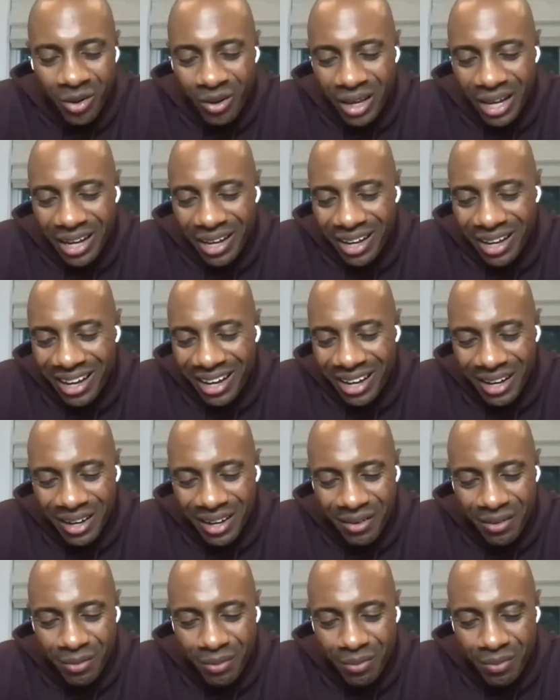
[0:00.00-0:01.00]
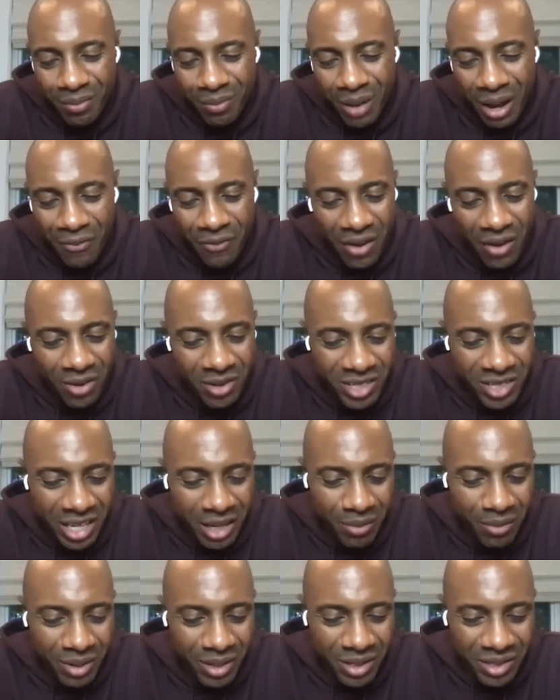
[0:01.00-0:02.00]
know, like uh, my favorite
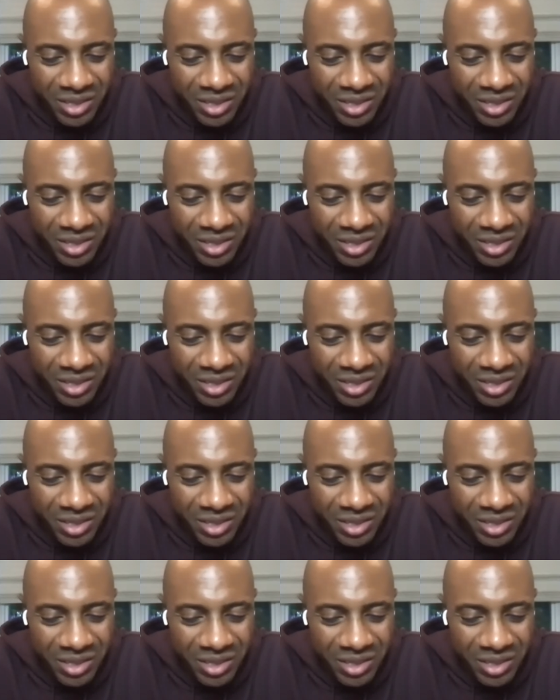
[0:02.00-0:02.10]
team